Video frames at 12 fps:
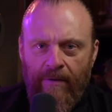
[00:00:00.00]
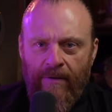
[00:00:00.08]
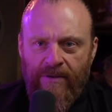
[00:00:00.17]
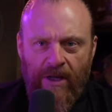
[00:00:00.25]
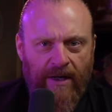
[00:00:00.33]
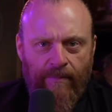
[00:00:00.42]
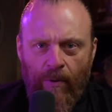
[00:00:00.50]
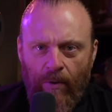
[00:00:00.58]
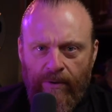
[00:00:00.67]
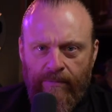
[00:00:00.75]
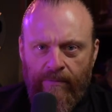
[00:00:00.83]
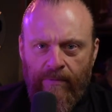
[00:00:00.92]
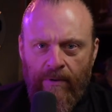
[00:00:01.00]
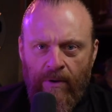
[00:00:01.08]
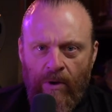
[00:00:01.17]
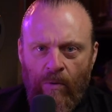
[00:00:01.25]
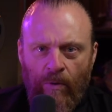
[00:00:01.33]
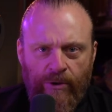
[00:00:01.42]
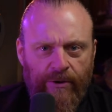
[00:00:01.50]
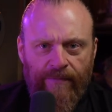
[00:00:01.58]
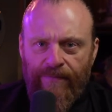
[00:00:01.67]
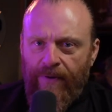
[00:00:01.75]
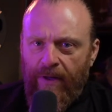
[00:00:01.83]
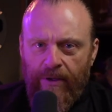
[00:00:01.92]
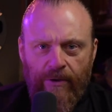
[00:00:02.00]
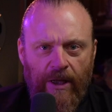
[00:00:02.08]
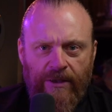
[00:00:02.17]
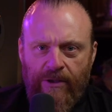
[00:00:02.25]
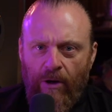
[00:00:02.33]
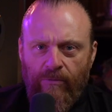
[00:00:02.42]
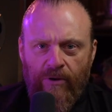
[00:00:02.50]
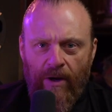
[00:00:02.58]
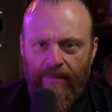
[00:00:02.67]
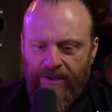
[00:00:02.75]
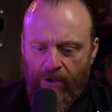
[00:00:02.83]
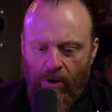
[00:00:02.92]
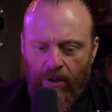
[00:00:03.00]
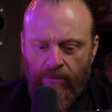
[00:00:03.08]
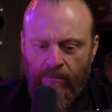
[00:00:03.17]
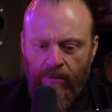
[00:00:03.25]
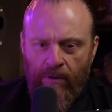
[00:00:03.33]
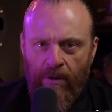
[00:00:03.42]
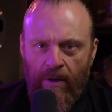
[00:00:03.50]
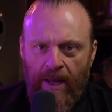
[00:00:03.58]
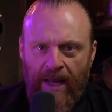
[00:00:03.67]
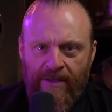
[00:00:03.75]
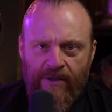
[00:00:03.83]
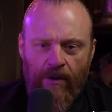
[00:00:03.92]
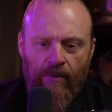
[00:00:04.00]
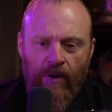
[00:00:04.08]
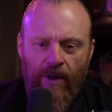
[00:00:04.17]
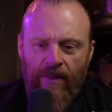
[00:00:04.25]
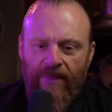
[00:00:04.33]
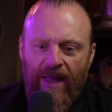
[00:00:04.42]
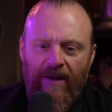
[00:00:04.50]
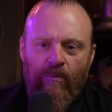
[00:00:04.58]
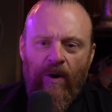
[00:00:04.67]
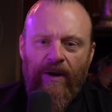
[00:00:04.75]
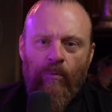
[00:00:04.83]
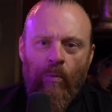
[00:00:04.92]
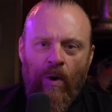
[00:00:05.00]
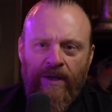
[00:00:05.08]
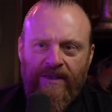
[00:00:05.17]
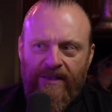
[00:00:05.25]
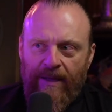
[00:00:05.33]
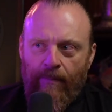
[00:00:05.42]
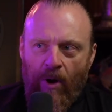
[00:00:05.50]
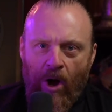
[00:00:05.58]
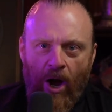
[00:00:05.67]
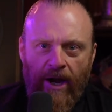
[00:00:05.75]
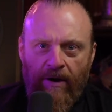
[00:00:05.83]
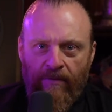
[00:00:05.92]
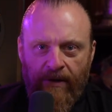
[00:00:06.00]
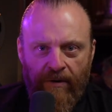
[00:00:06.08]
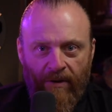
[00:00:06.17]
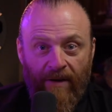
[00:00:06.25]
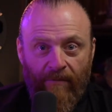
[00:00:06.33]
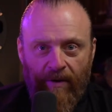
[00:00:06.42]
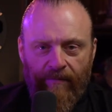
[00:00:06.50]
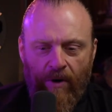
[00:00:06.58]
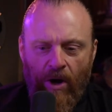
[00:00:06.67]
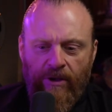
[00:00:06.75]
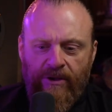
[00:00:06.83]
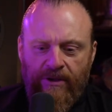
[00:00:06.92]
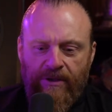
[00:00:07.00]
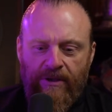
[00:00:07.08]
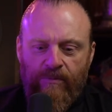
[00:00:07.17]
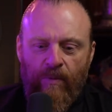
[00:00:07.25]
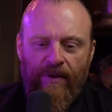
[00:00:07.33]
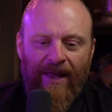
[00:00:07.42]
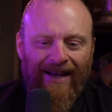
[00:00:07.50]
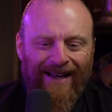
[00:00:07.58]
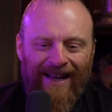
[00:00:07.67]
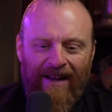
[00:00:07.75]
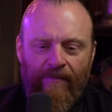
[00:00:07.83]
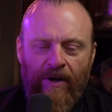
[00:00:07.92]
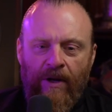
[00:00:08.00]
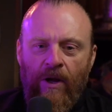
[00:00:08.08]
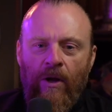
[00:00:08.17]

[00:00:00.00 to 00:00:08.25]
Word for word: It's not important. Once you feel it, it's go time, it's on. And so they went one step higher, their level of consciousness, where they didn't even